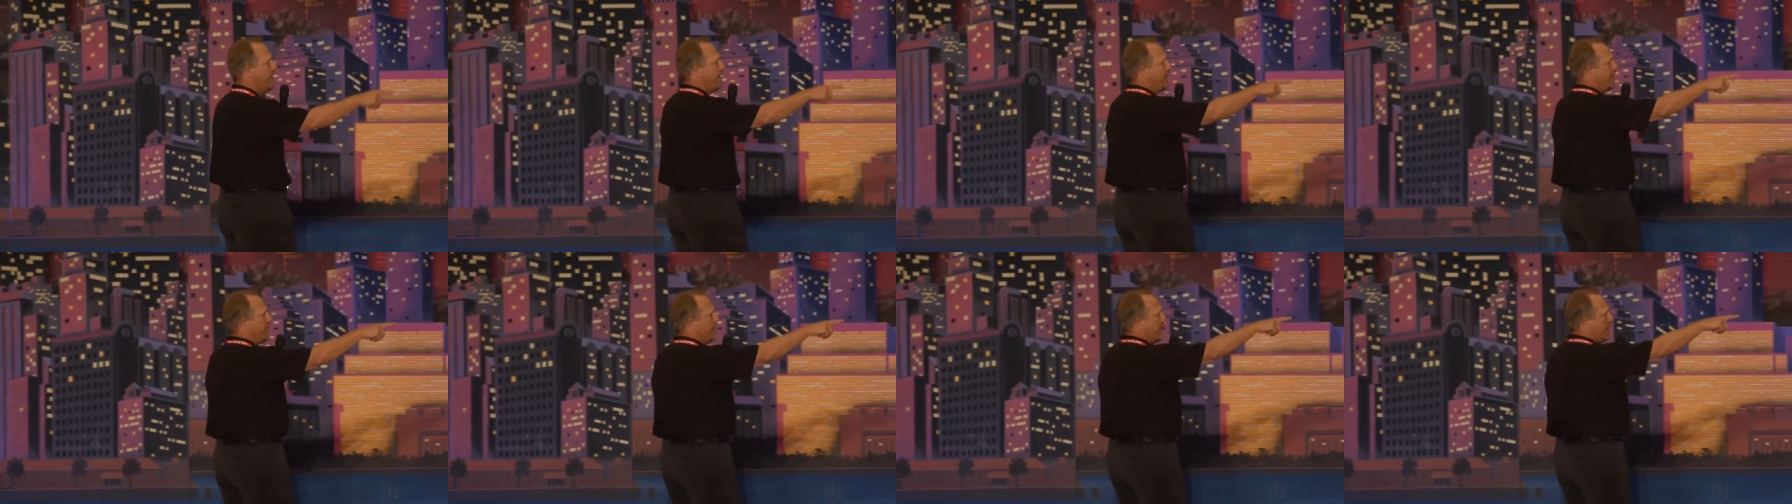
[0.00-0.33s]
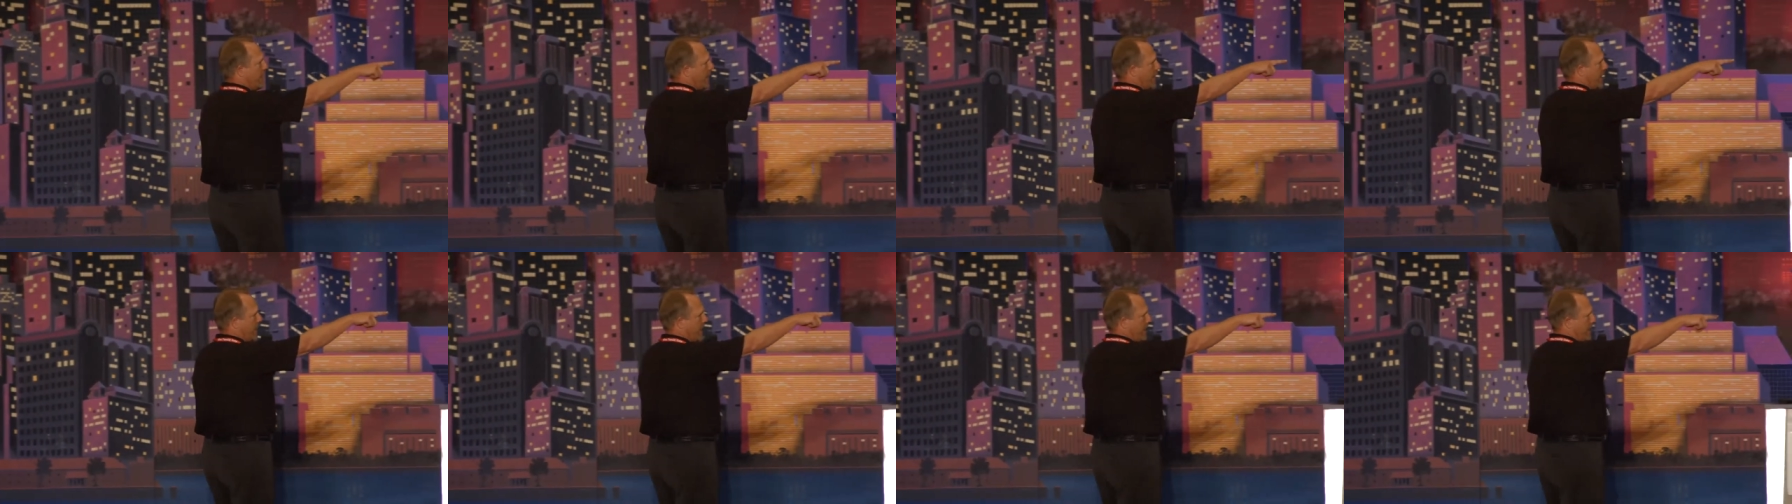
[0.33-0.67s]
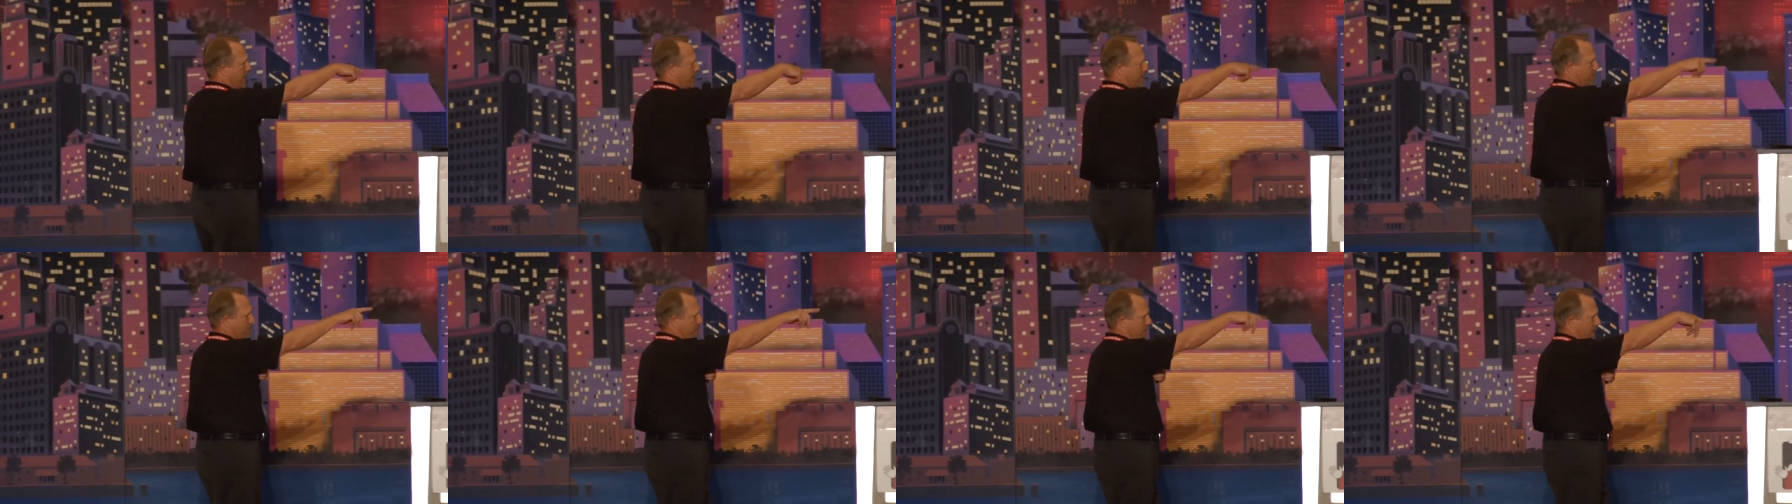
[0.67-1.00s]
the
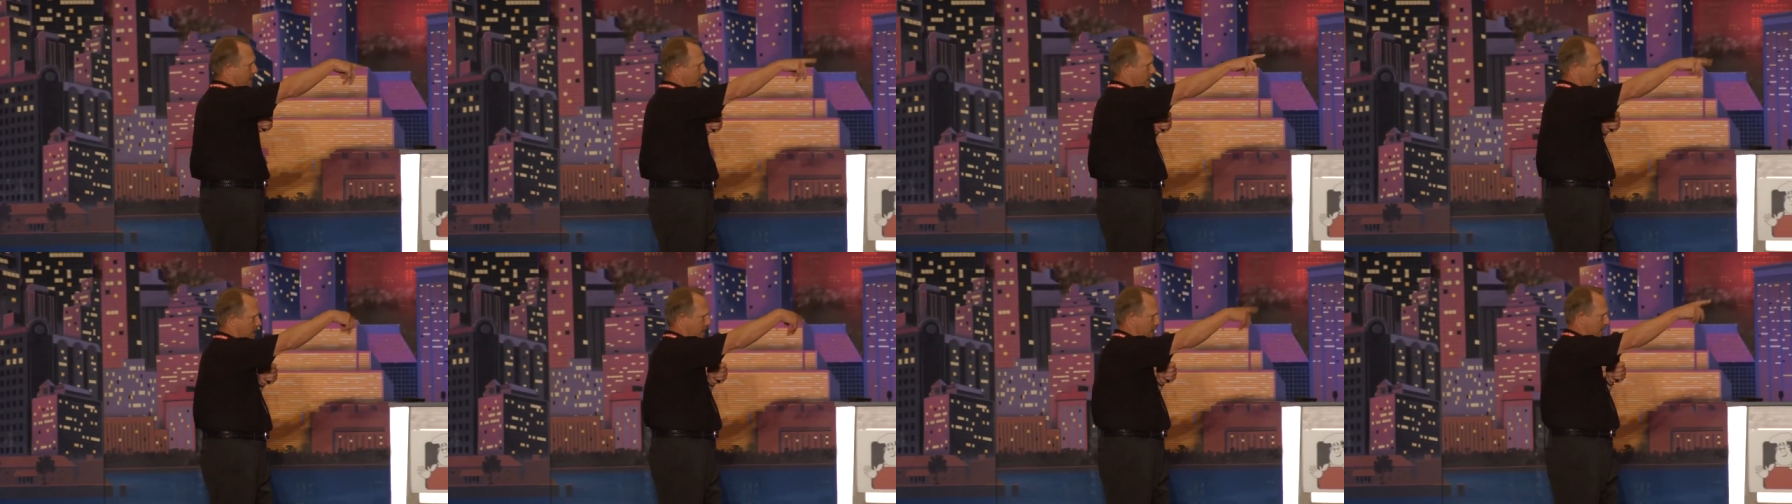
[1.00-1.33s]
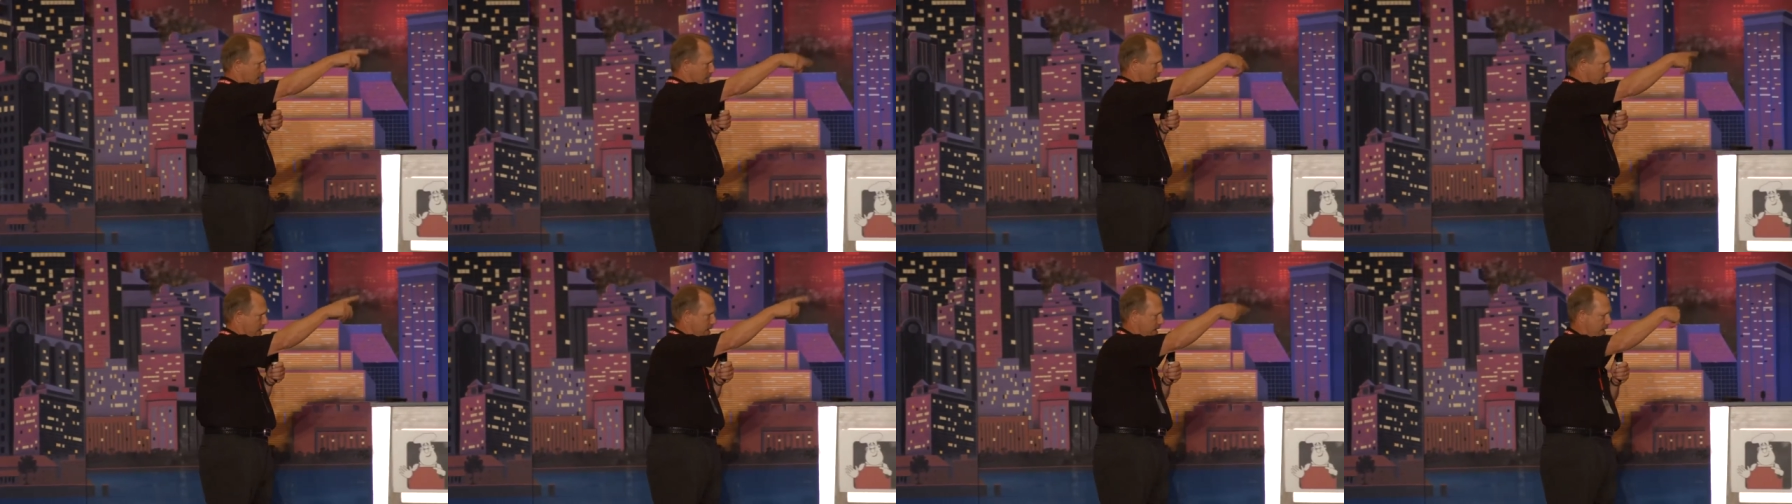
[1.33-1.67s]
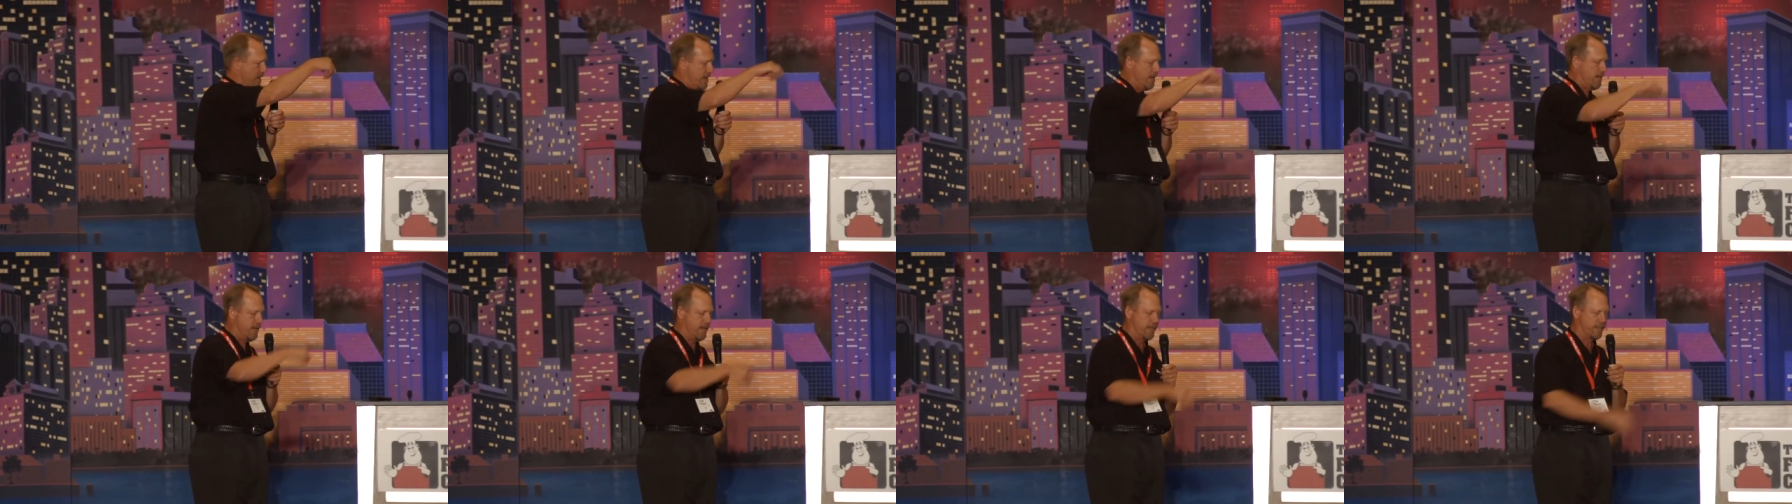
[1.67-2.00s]
uh,
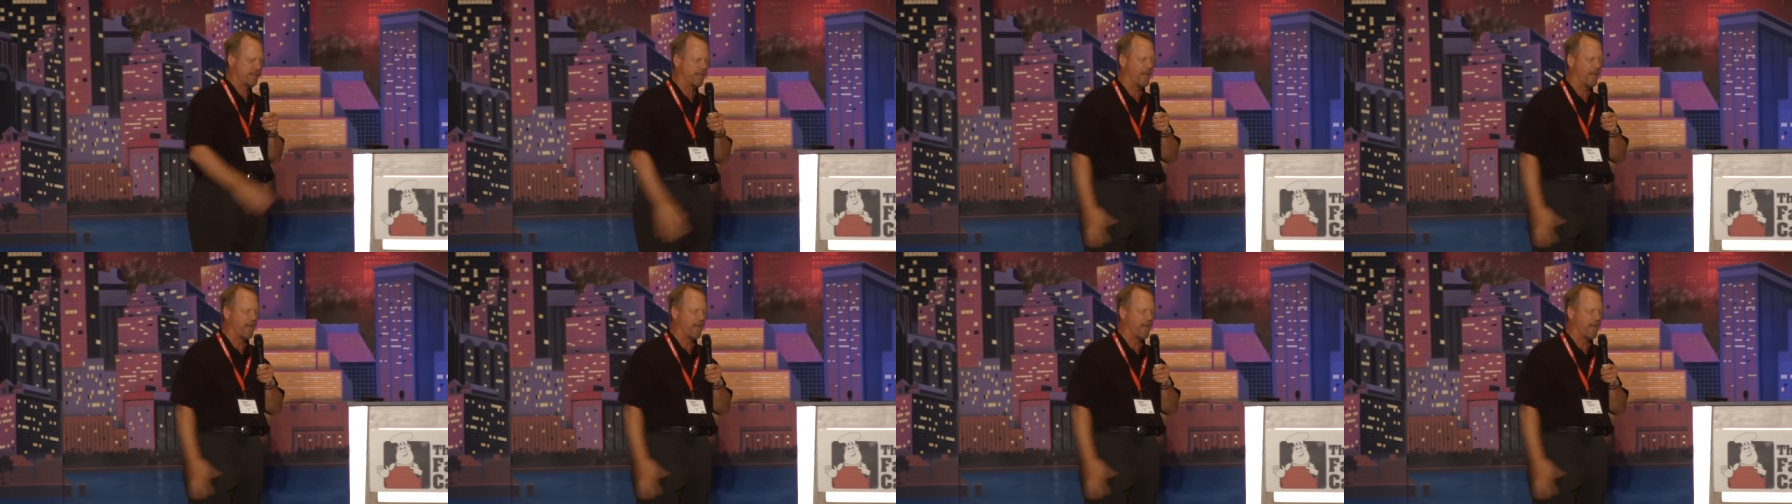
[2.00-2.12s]
uh,